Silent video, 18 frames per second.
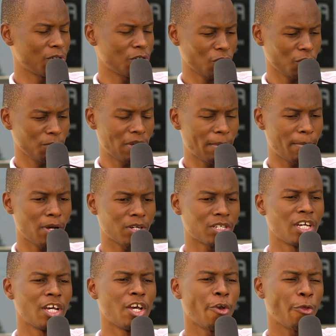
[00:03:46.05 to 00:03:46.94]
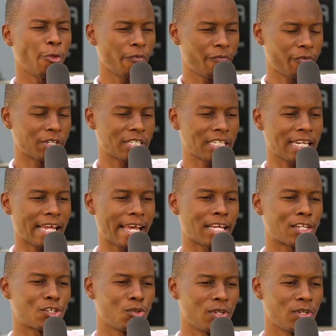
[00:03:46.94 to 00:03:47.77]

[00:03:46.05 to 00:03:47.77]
Talk to me about your first client.